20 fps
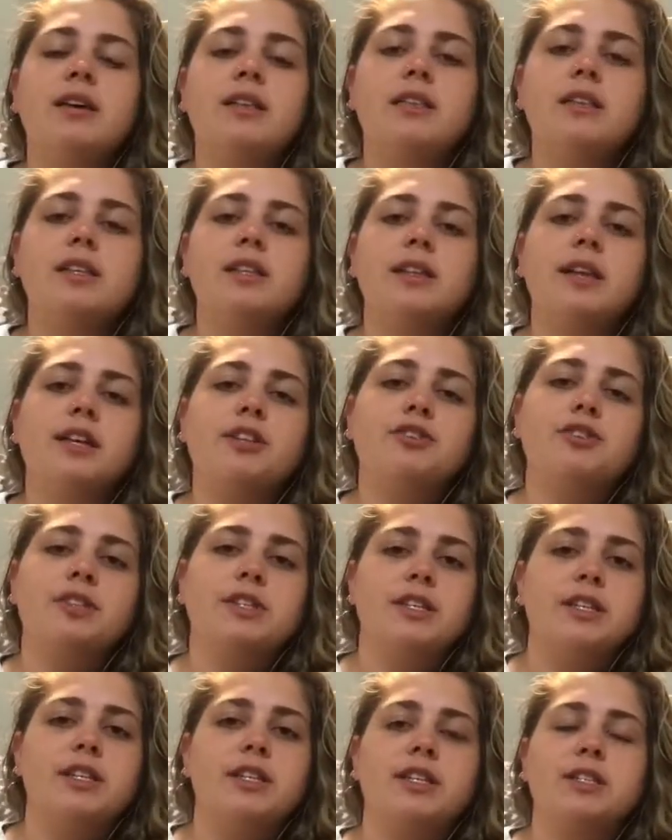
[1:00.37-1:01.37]
this
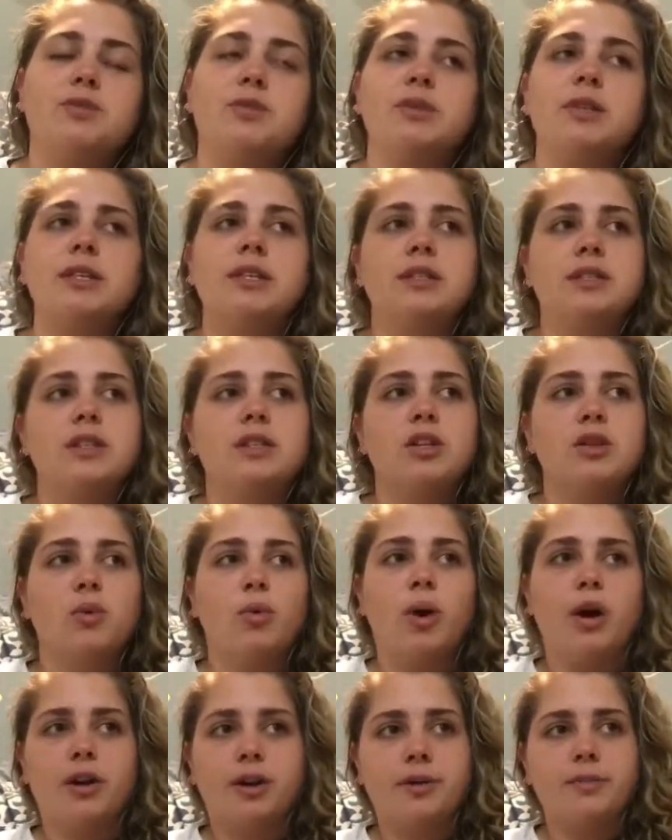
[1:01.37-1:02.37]
electricity gets released into the
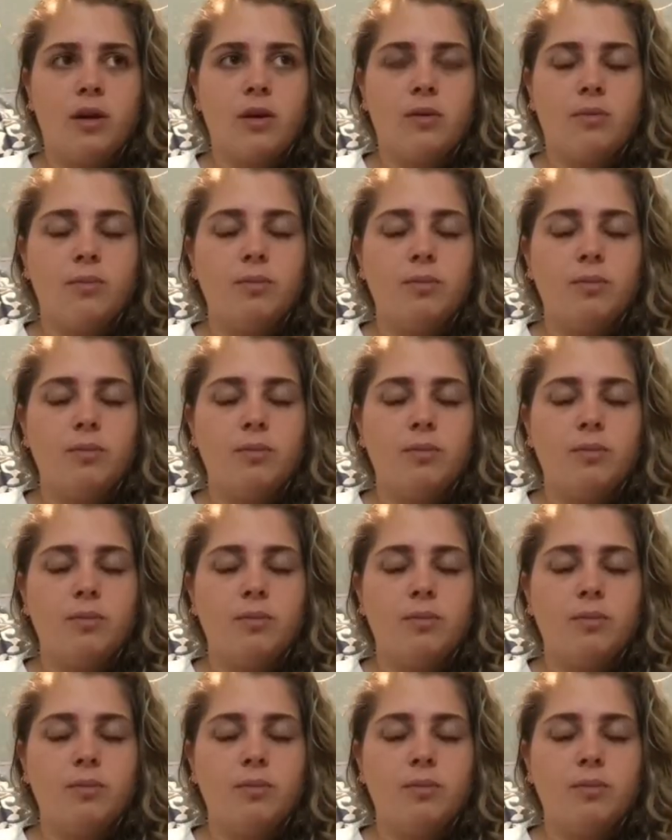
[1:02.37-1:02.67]
water.